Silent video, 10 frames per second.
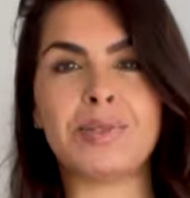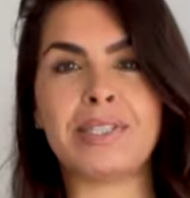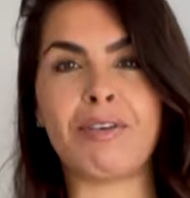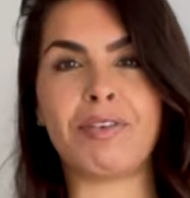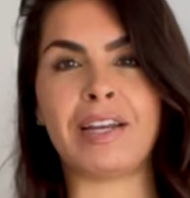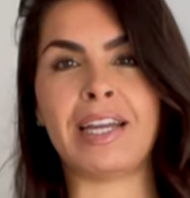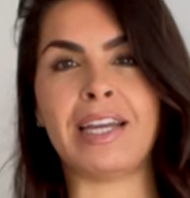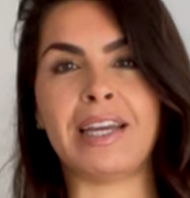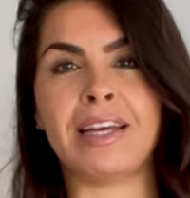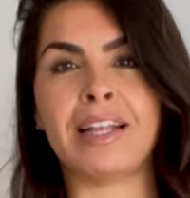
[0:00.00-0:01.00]
is
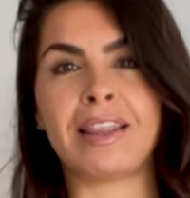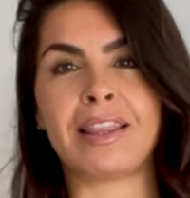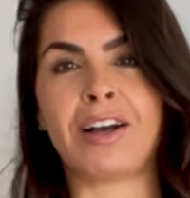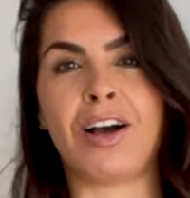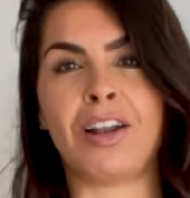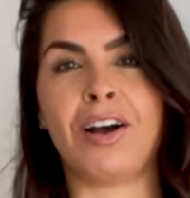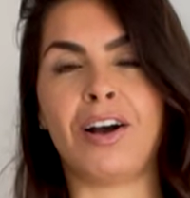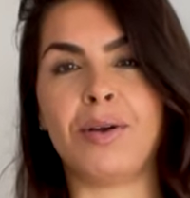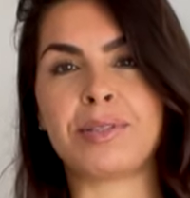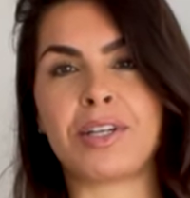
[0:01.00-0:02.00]
definitely the color
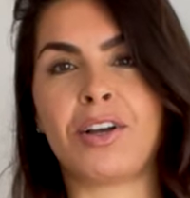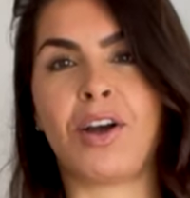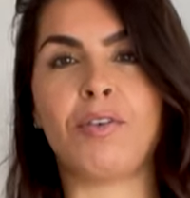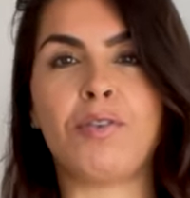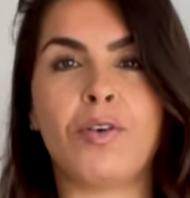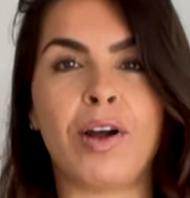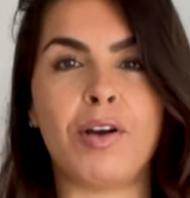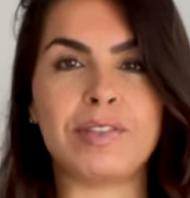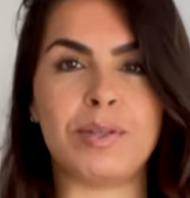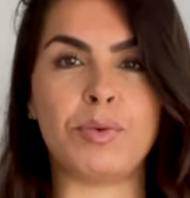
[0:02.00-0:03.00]
I was gonna go for. I
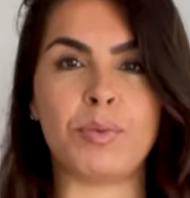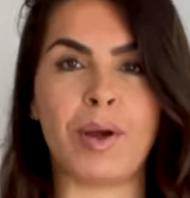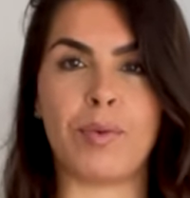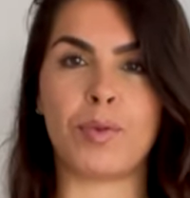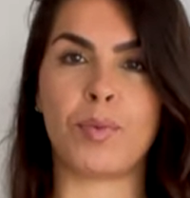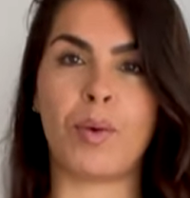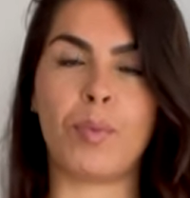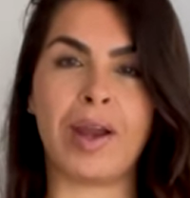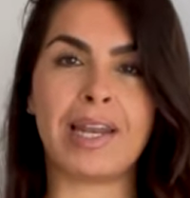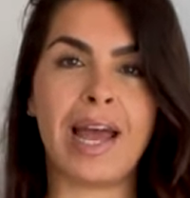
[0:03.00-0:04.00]
obviously wouldn't wear it with what I'm
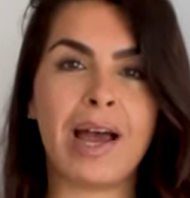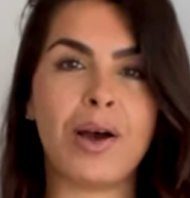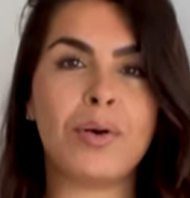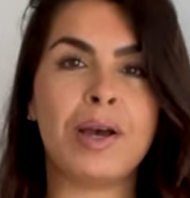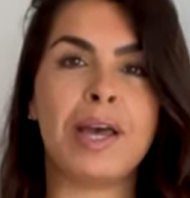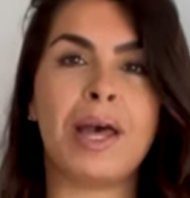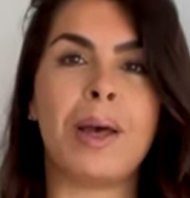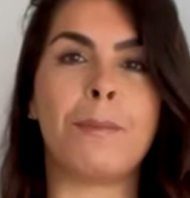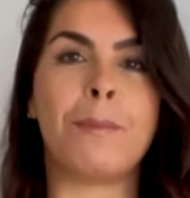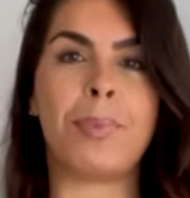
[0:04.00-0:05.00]
wearing now,
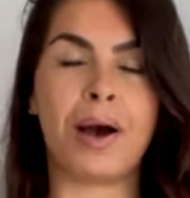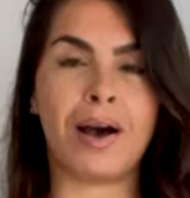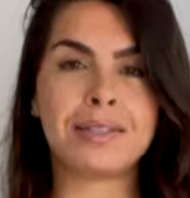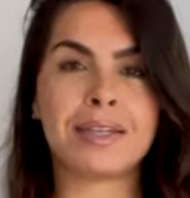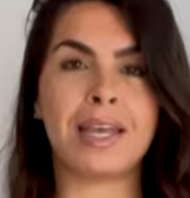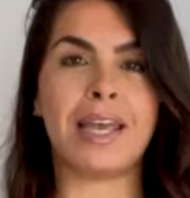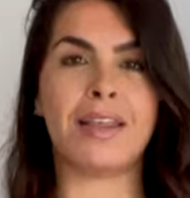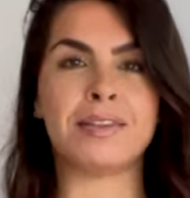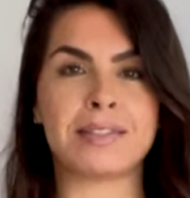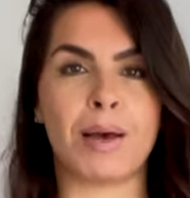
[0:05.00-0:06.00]
but
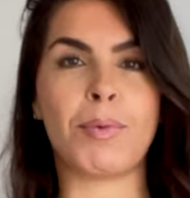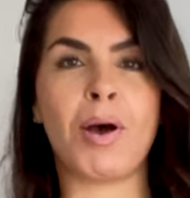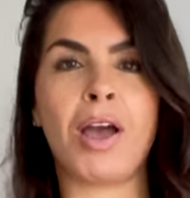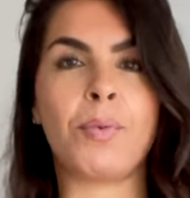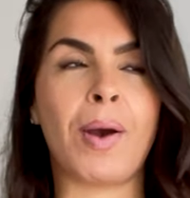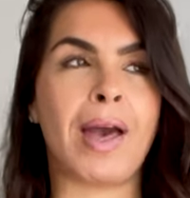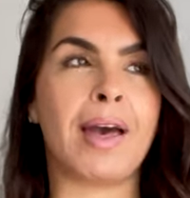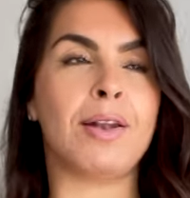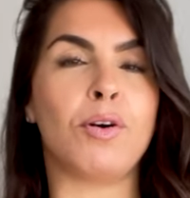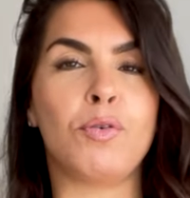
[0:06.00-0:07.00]
in the summer I
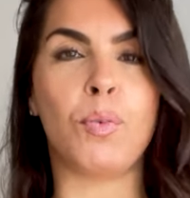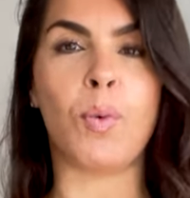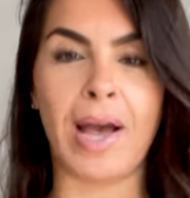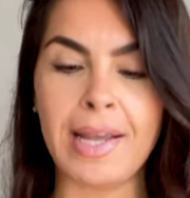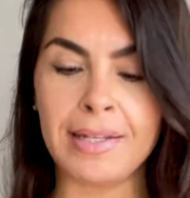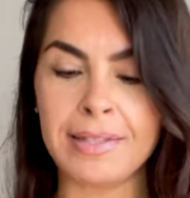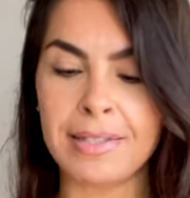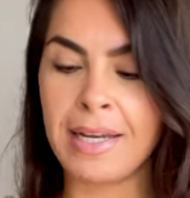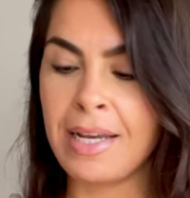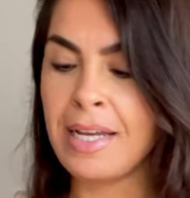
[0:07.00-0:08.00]
wear a lot of white.
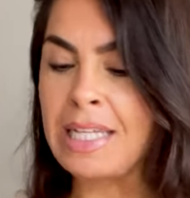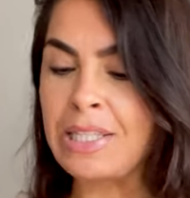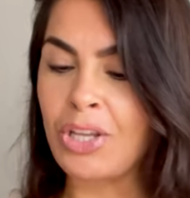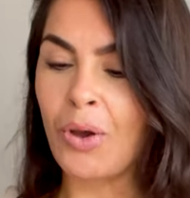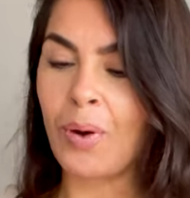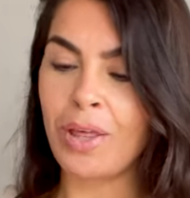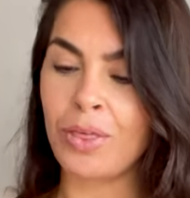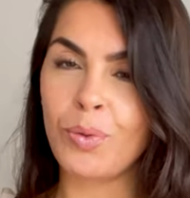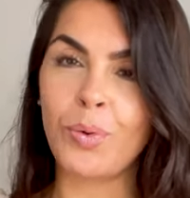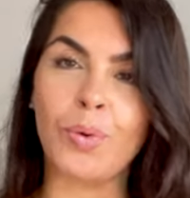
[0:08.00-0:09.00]
So I
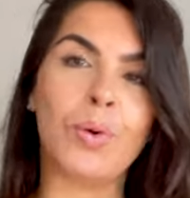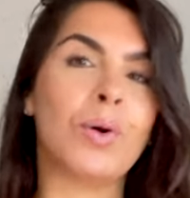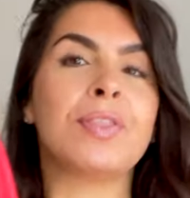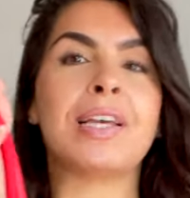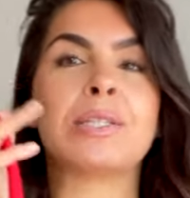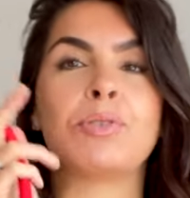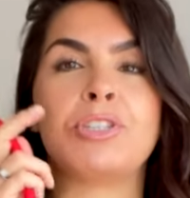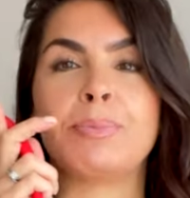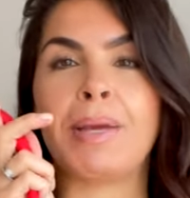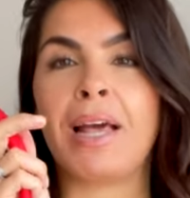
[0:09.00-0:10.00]
thought this would
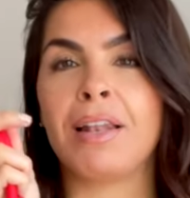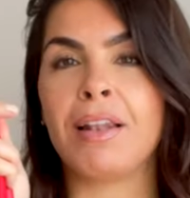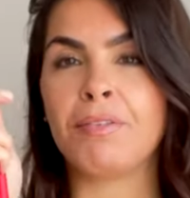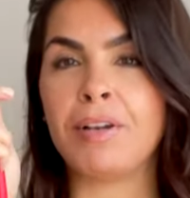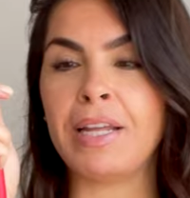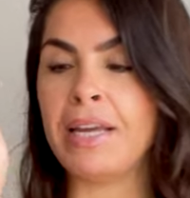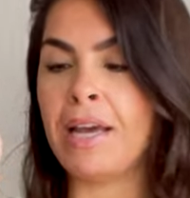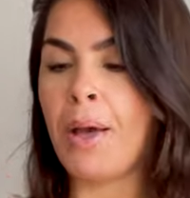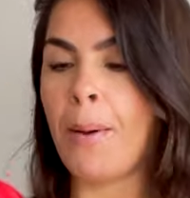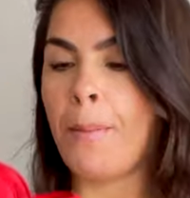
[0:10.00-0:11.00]
just be a
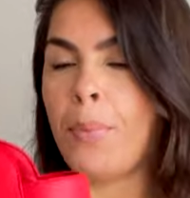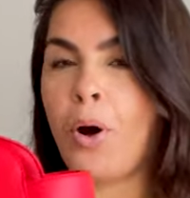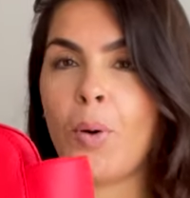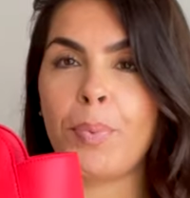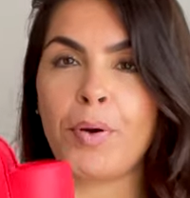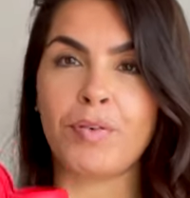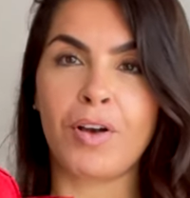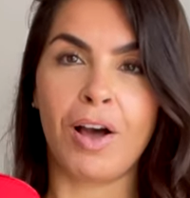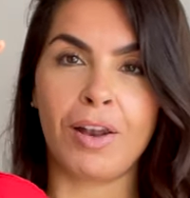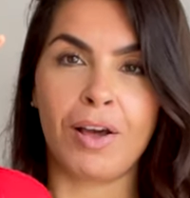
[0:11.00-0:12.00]
lovely pop of
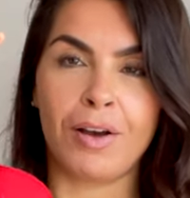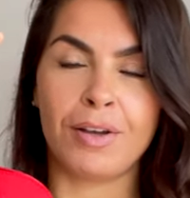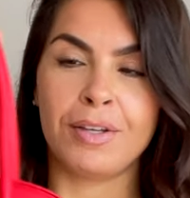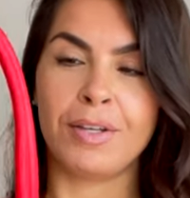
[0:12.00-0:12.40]
color